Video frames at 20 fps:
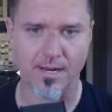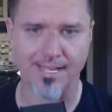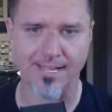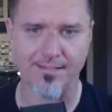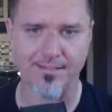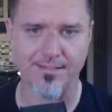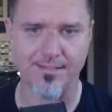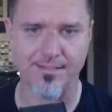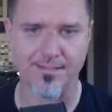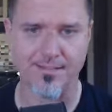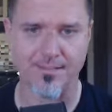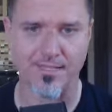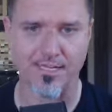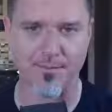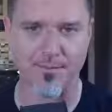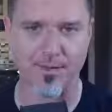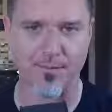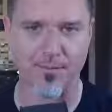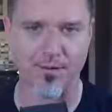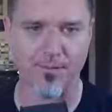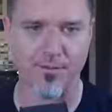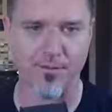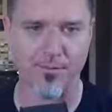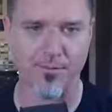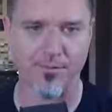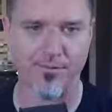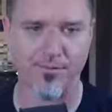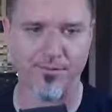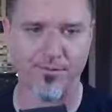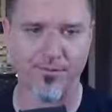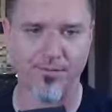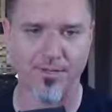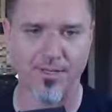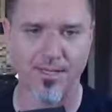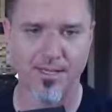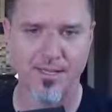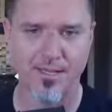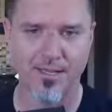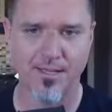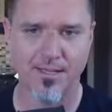I guess this is going to be one of those
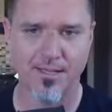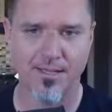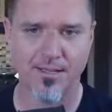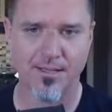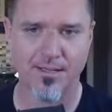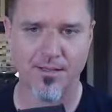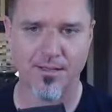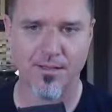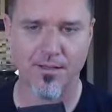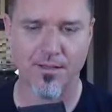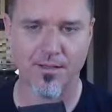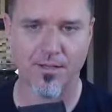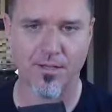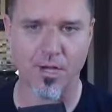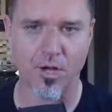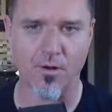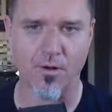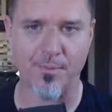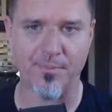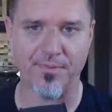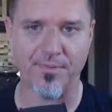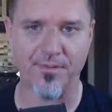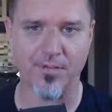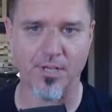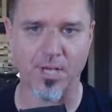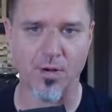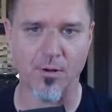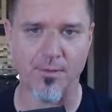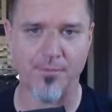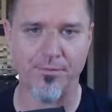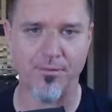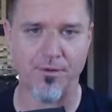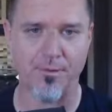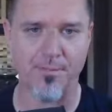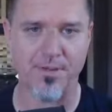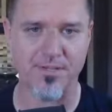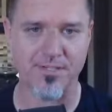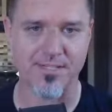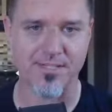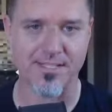go up go up through
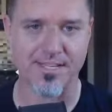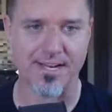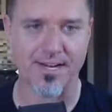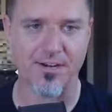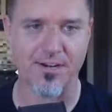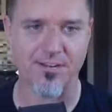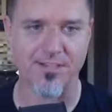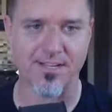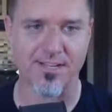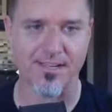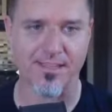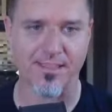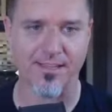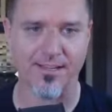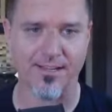a bunch of stairs kind of